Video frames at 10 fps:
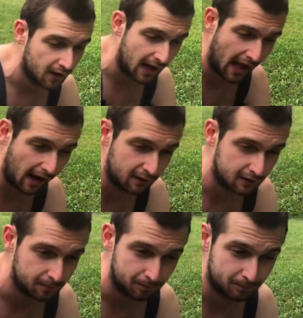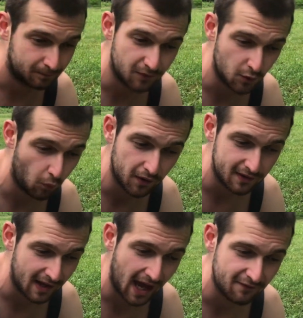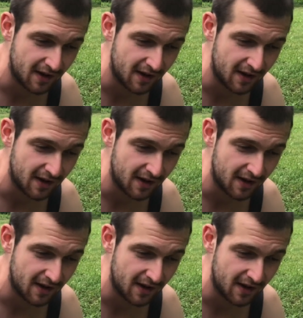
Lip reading: and you won't have